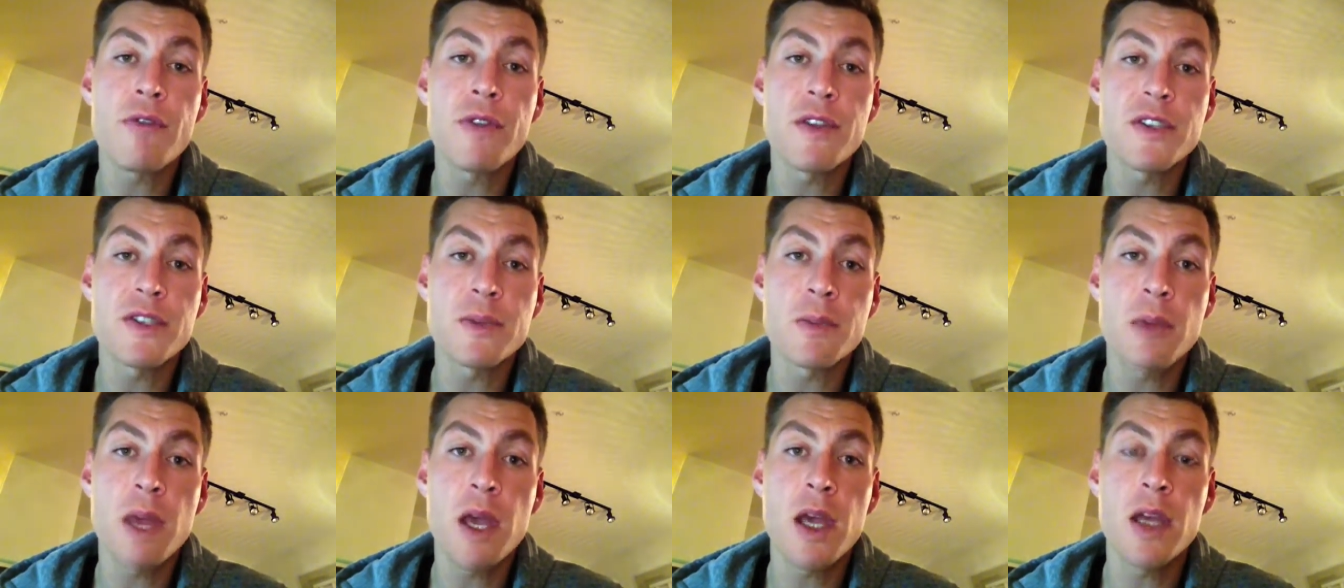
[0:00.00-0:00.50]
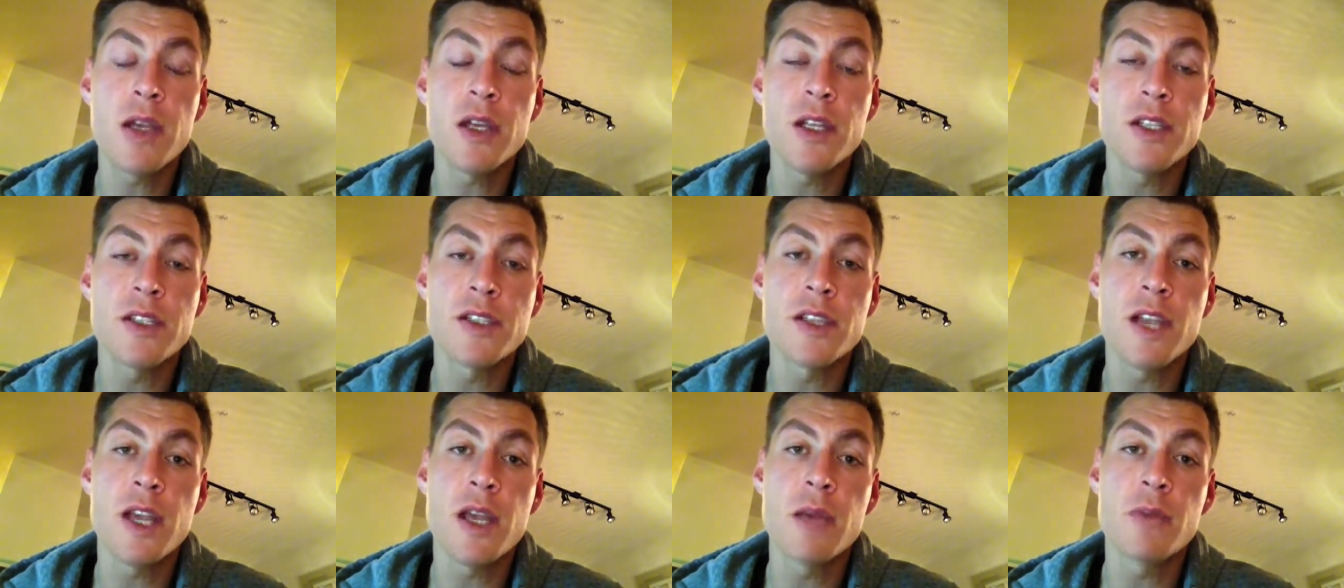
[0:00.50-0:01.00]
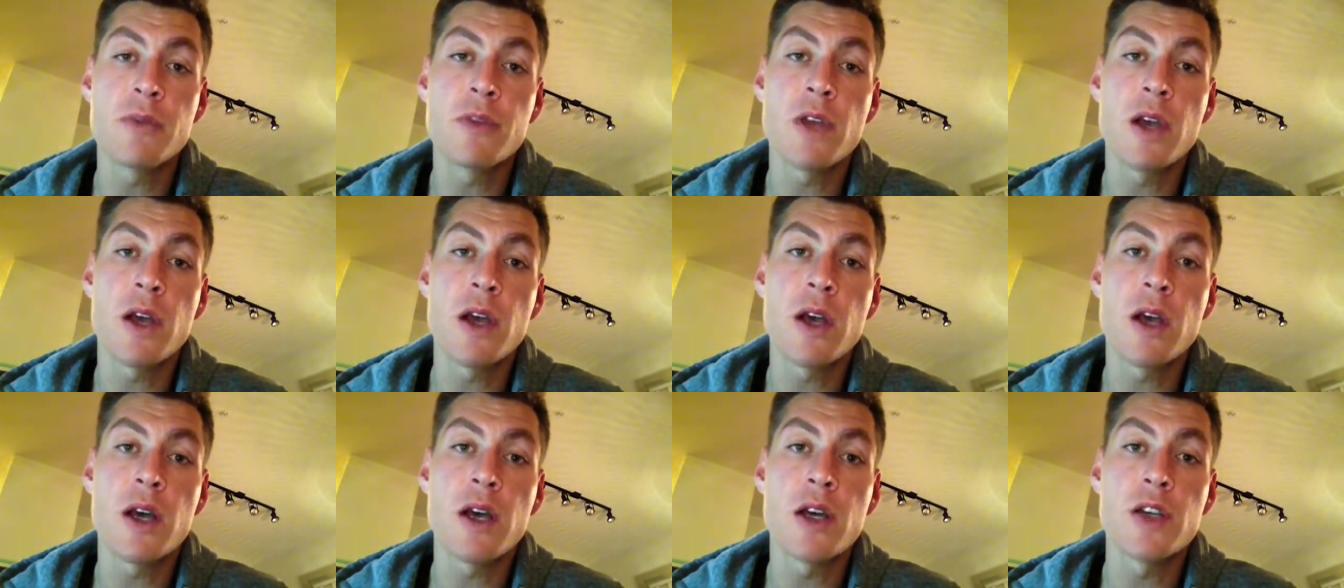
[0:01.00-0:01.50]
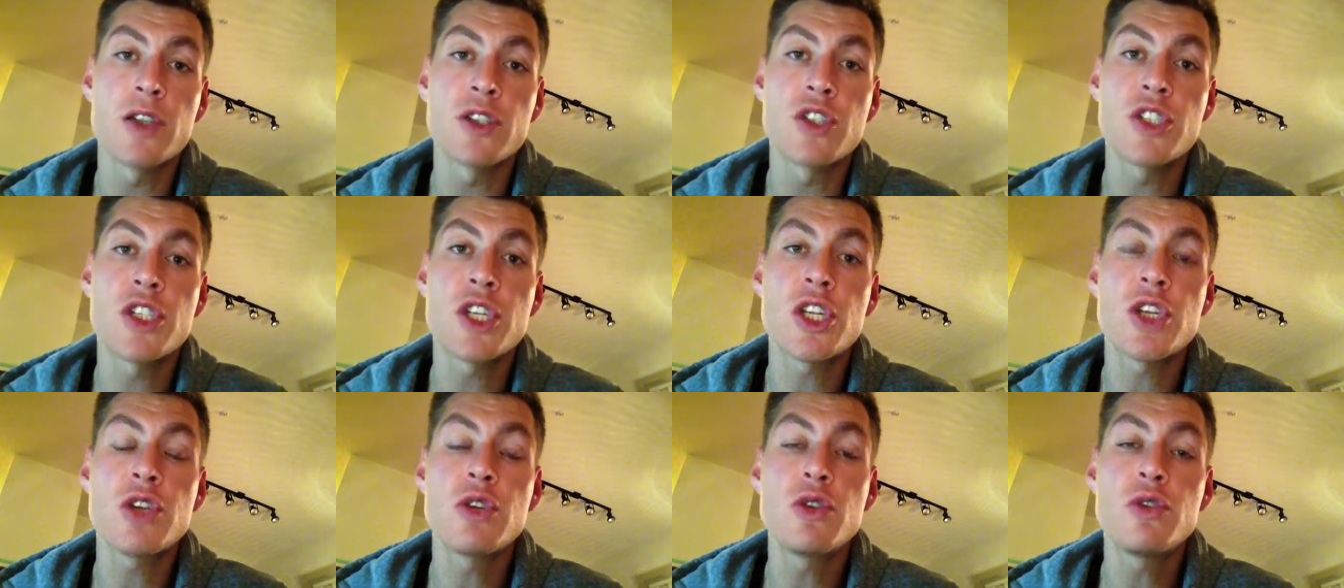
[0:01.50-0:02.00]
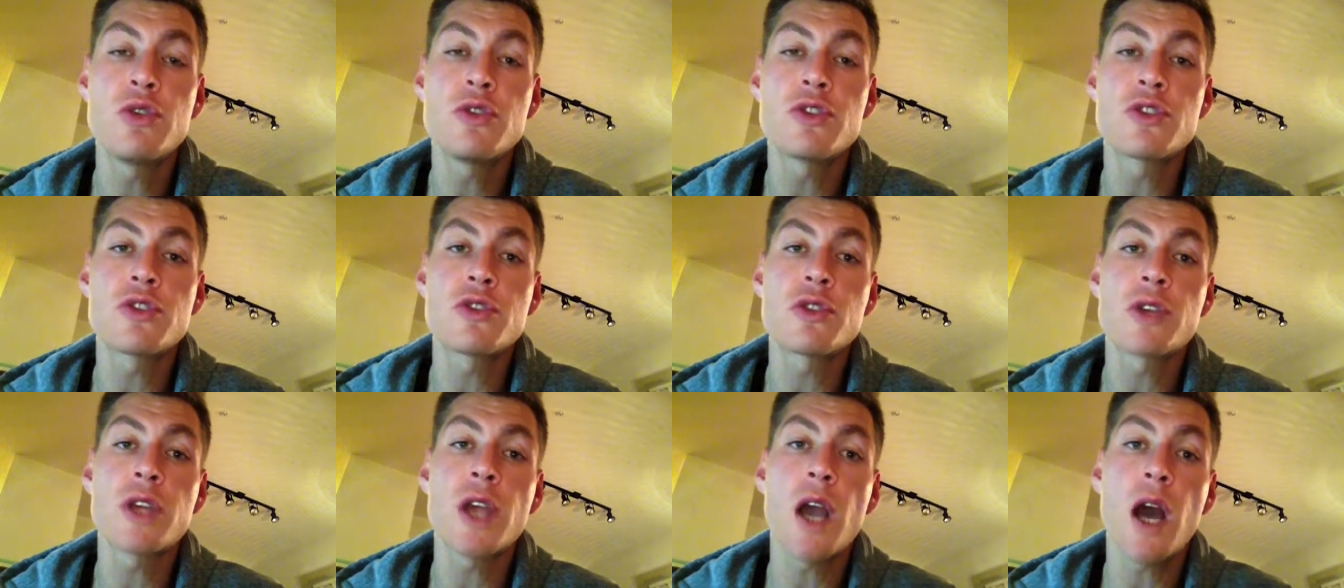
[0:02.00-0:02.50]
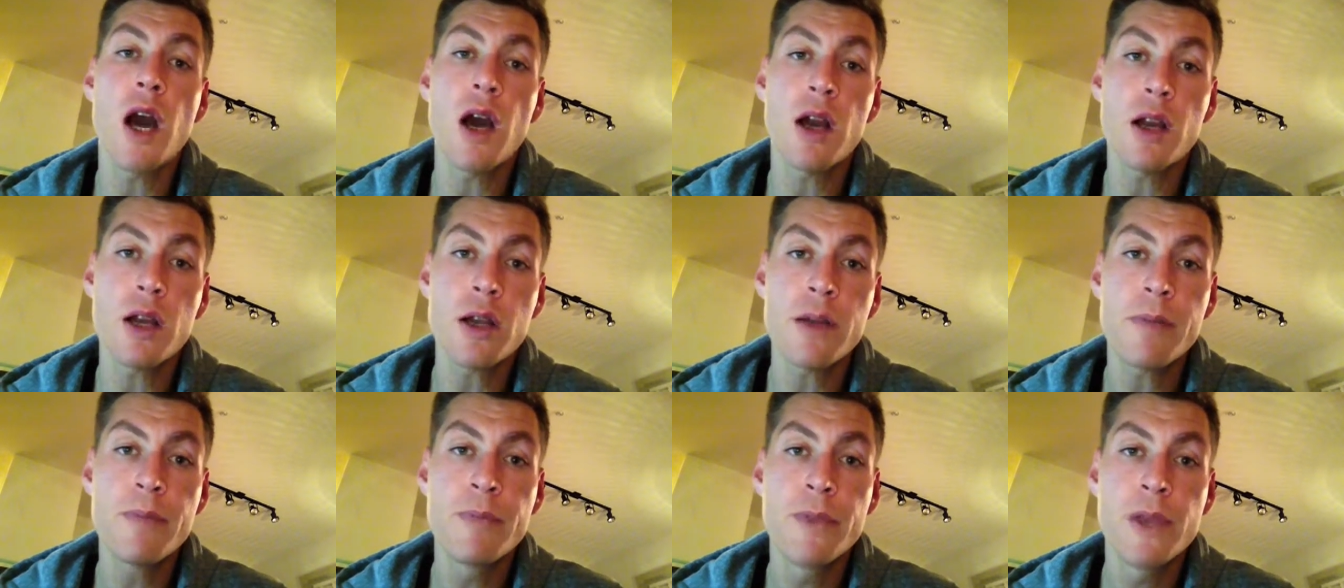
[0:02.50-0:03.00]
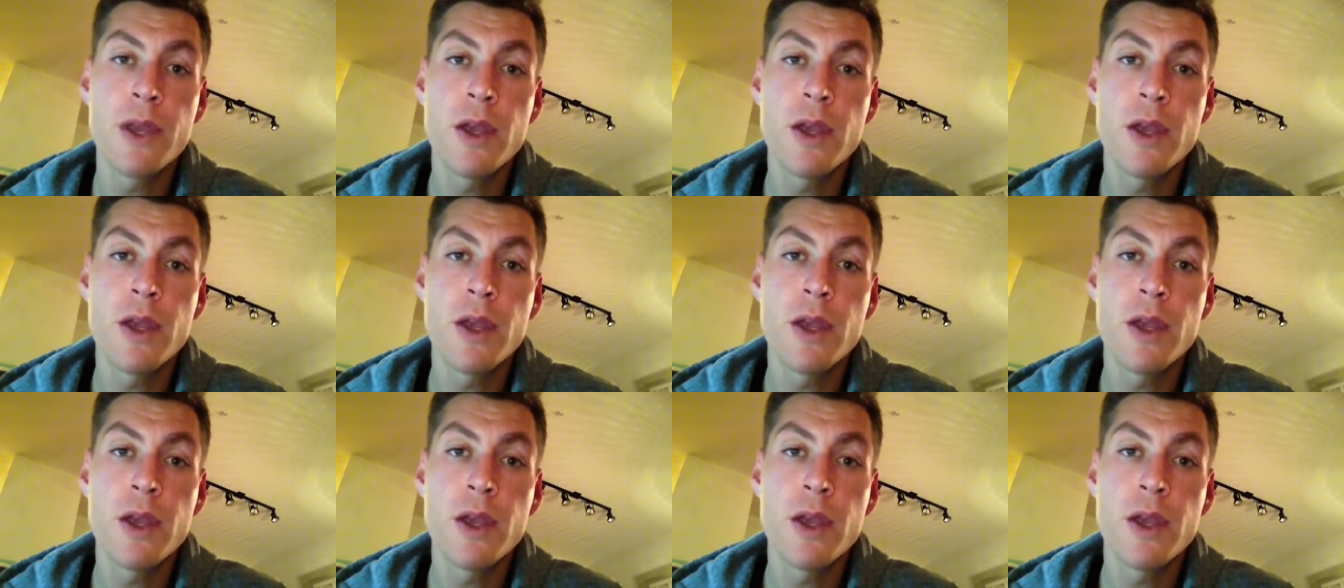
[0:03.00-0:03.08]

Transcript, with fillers: This man is named uh, Chiune Sugihara,